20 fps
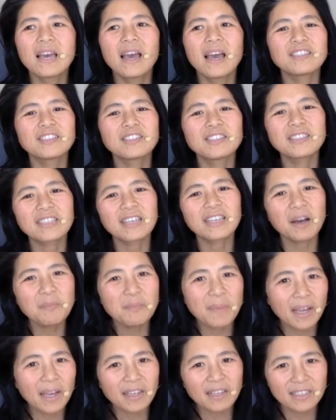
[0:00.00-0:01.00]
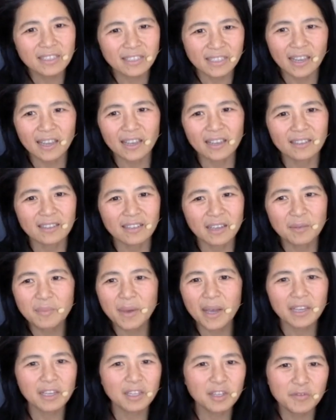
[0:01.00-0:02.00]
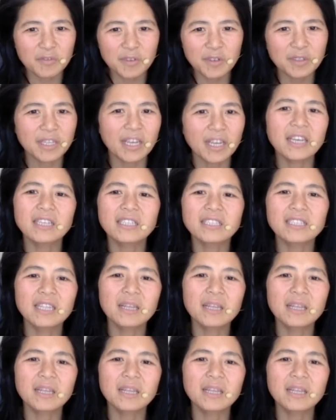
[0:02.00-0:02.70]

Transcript: And she said, come back in a day, come back in a few days.